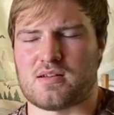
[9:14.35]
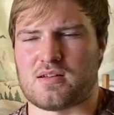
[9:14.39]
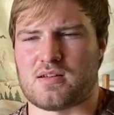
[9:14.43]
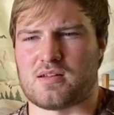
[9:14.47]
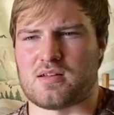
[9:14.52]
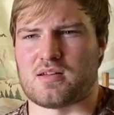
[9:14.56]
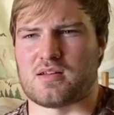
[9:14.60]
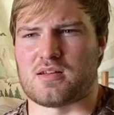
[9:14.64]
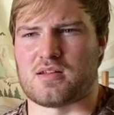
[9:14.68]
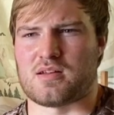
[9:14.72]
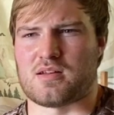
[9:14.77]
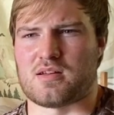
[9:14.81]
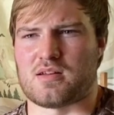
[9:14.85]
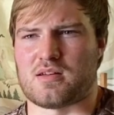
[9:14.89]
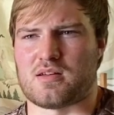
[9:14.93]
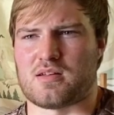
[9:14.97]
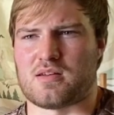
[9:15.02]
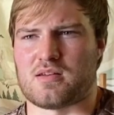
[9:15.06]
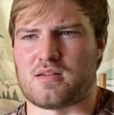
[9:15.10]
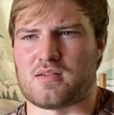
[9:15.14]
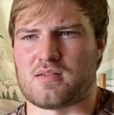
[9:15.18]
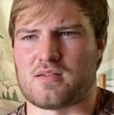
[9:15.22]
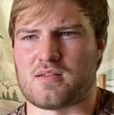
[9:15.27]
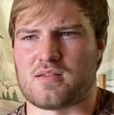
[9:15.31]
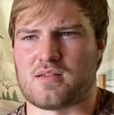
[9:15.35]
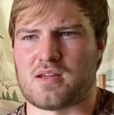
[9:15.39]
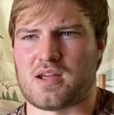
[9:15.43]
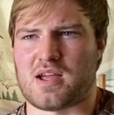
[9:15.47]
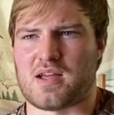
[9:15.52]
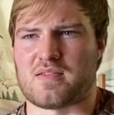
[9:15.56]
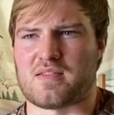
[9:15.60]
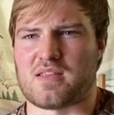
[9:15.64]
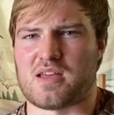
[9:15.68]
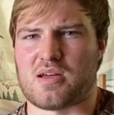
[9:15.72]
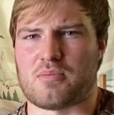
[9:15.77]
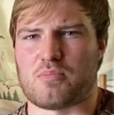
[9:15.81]
and
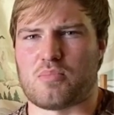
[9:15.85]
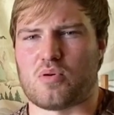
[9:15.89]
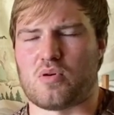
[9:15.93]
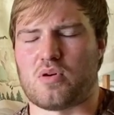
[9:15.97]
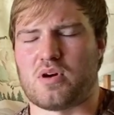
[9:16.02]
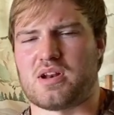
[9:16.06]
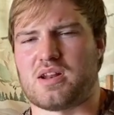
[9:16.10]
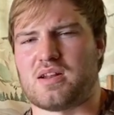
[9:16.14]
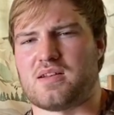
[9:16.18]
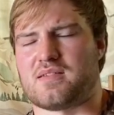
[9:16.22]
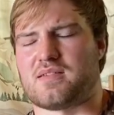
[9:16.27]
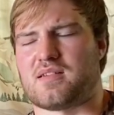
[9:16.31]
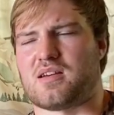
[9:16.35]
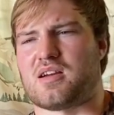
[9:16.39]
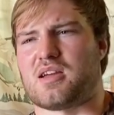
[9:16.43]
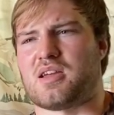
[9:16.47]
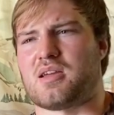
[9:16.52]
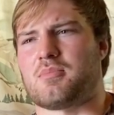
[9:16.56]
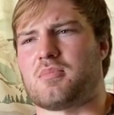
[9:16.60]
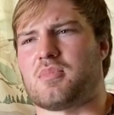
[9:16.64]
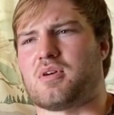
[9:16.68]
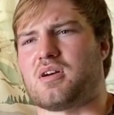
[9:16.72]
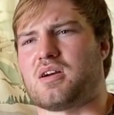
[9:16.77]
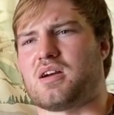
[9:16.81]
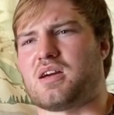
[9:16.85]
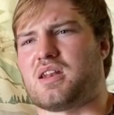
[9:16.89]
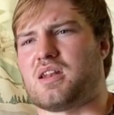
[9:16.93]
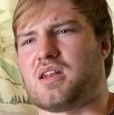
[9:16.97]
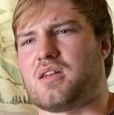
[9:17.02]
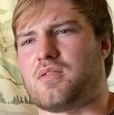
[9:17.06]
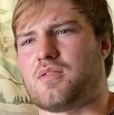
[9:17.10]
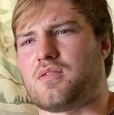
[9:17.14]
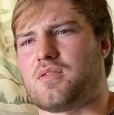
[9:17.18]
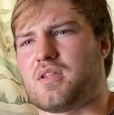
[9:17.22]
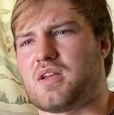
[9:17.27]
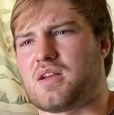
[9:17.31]
at that point in time I
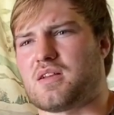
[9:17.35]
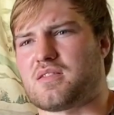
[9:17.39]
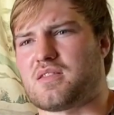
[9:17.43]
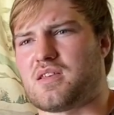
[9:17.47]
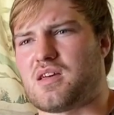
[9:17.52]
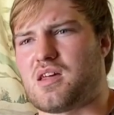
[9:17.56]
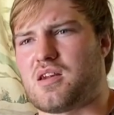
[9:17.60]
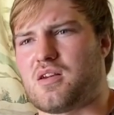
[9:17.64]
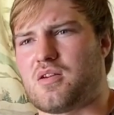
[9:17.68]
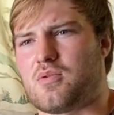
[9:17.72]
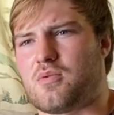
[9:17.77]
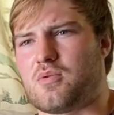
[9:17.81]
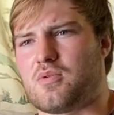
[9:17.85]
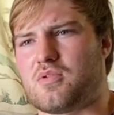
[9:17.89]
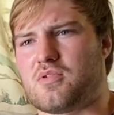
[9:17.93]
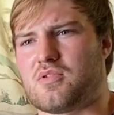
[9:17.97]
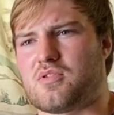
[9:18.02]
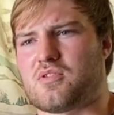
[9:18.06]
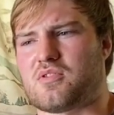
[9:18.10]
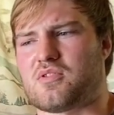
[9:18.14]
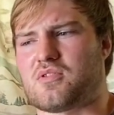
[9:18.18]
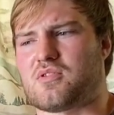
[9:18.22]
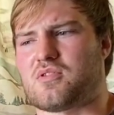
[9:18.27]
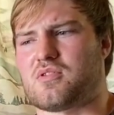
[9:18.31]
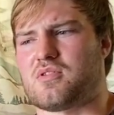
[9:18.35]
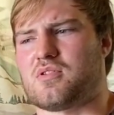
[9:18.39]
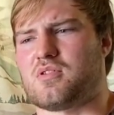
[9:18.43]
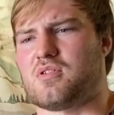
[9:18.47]
didn't think that it was